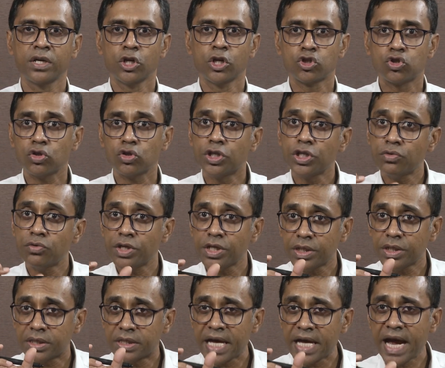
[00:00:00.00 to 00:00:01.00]
So,
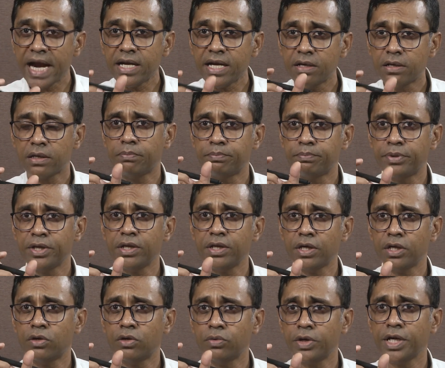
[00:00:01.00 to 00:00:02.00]
during that
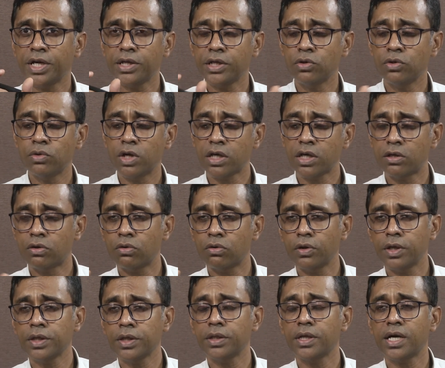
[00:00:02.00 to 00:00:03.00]
period when you are
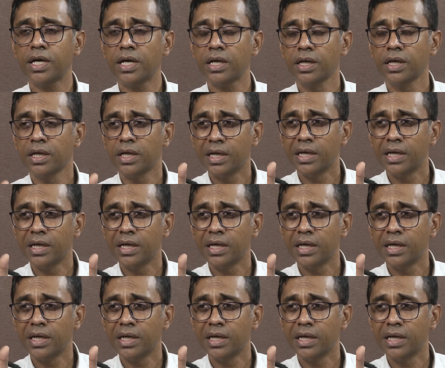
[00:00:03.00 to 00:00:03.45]
growing the